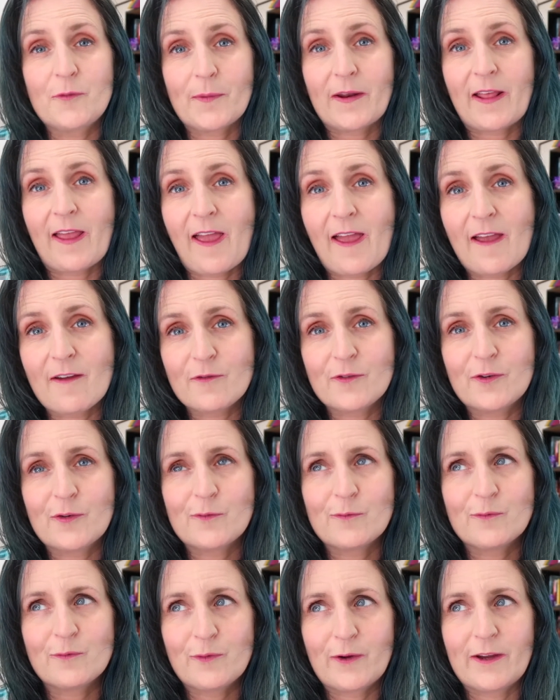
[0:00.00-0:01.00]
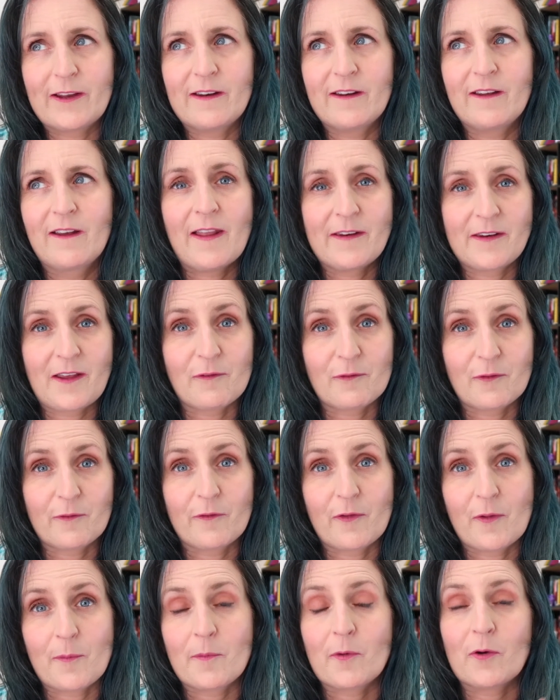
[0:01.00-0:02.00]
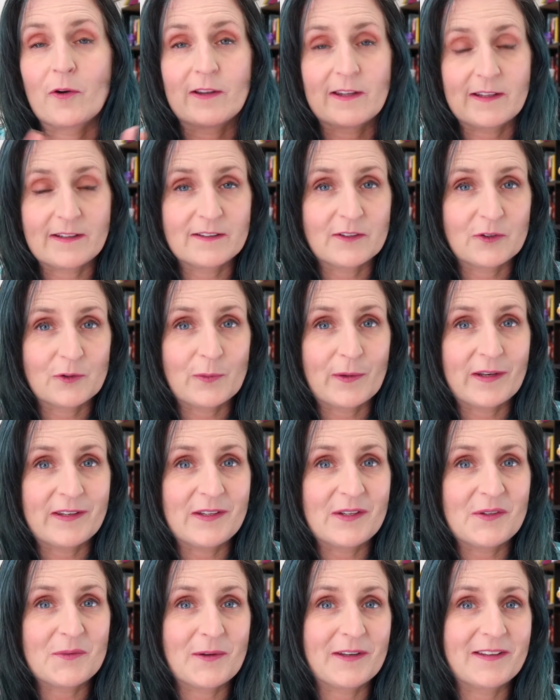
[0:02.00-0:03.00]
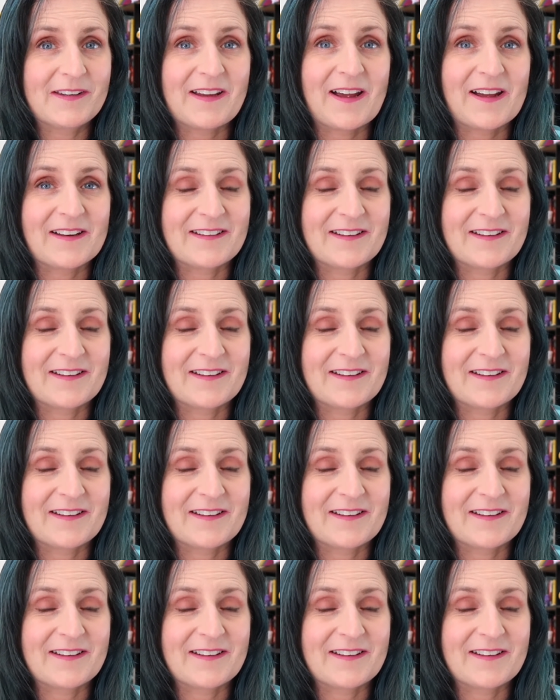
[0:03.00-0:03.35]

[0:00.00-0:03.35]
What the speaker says: but I haven't read enough of them, or at least in 2020 I